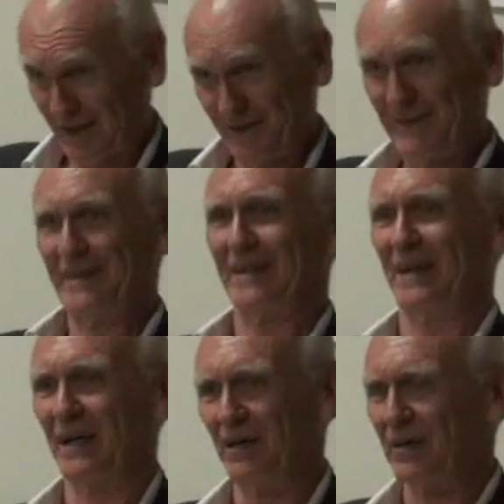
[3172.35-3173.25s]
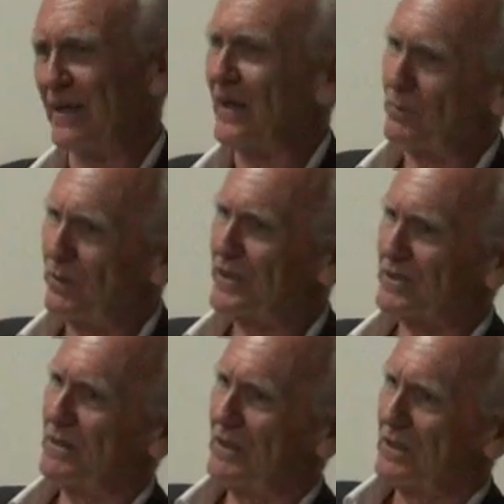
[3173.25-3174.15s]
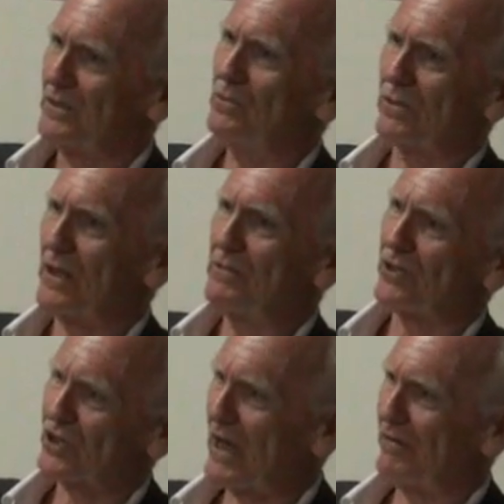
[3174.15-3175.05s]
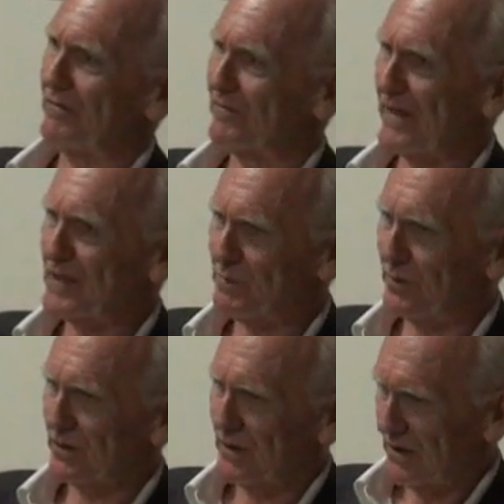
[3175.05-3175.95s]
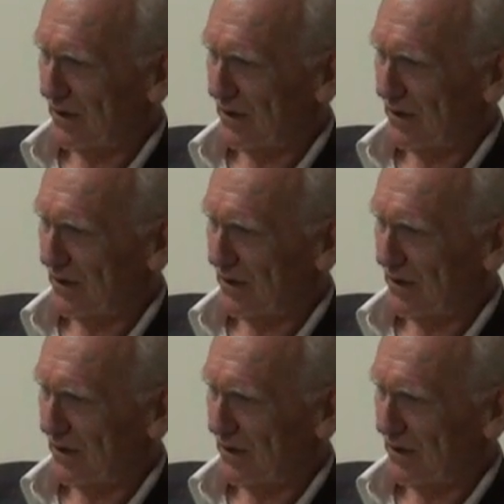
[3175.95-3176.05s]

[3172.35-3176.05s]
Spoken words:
In other words, you can own a share in Facebook,